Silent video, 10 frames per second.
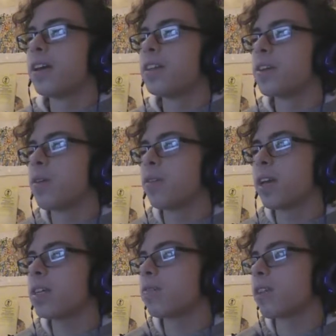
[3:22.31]
So
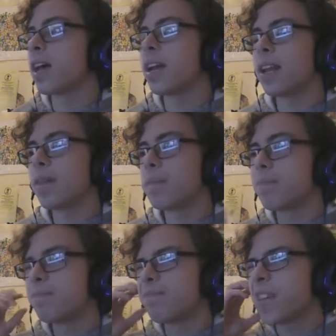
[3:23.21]
thanks for that.
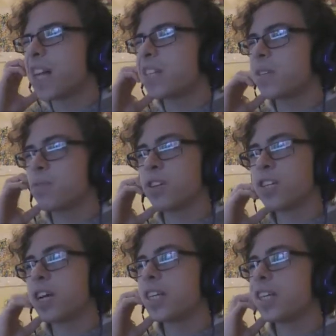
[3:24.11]
That's
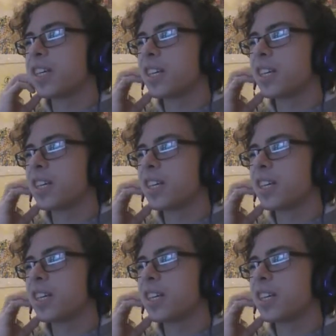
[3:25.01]
appreciated.